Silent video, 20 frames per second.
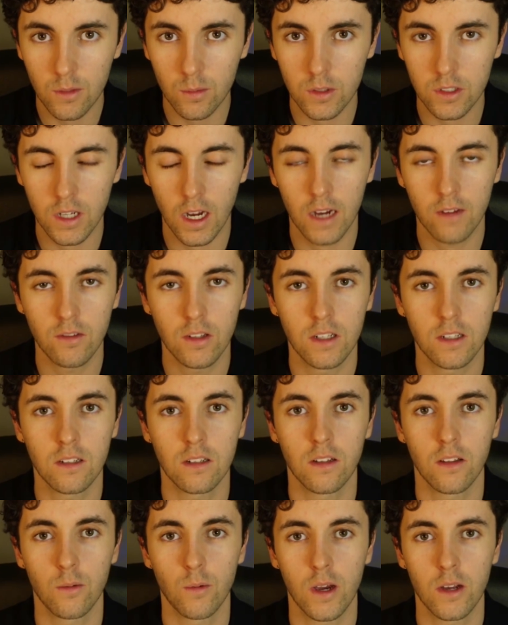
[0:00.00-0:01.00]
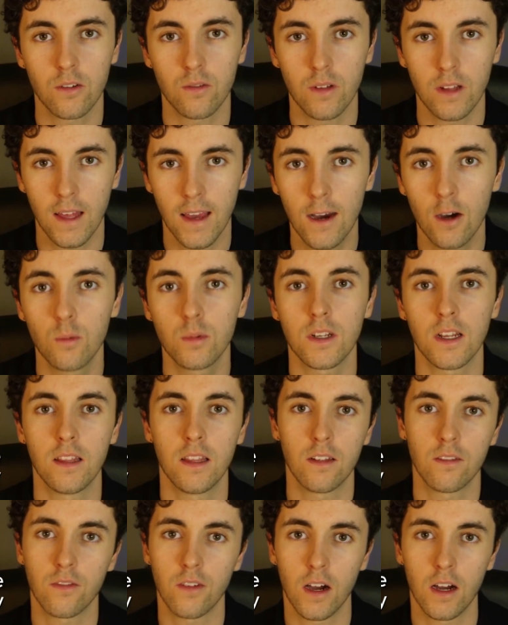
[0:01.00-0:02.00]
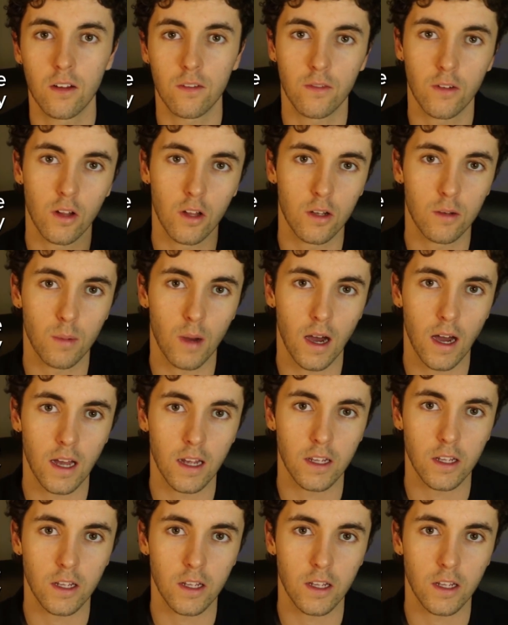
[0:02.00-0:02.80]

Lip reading: which I've learned along the way, which really helped, and then followed by,